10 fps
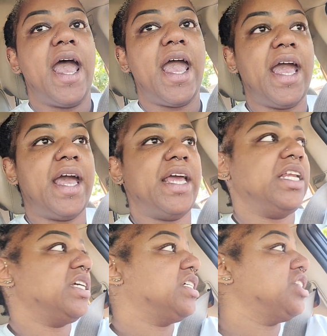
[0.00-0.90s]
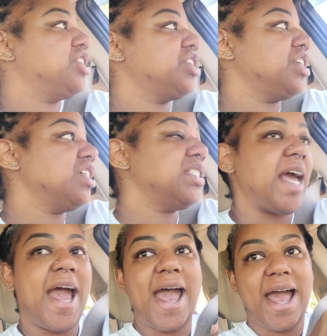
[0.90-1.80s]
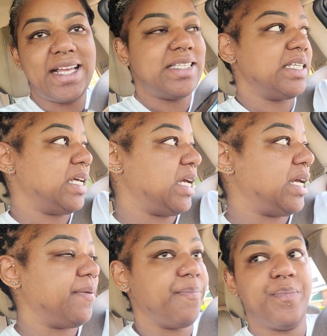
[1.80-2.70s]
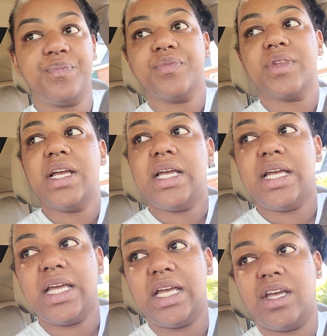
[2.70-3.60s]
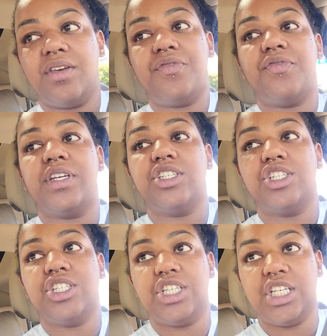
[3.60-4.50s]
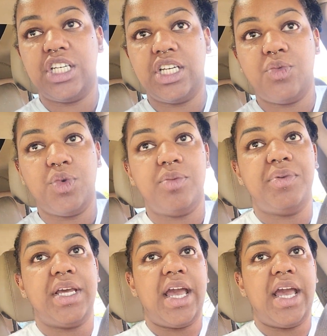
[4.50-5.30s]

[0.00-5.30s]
and she's asking if she would be